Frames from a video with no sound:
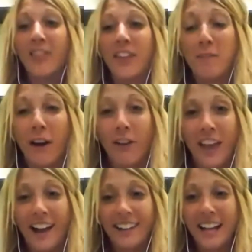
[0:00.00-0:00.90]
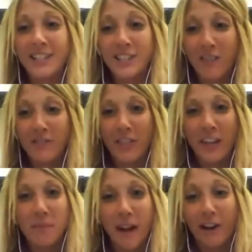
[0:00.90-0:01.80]
think about that. I just have to
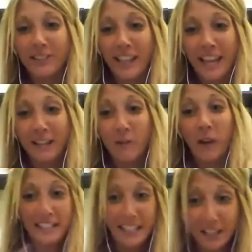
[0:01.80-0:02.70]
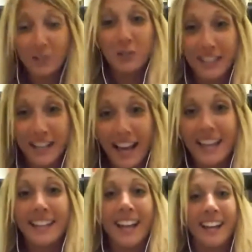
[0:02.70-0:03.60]
think about, what I need to do
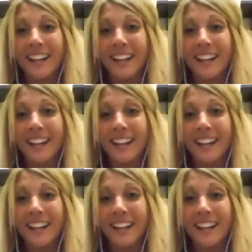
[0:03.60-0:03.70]
tonight.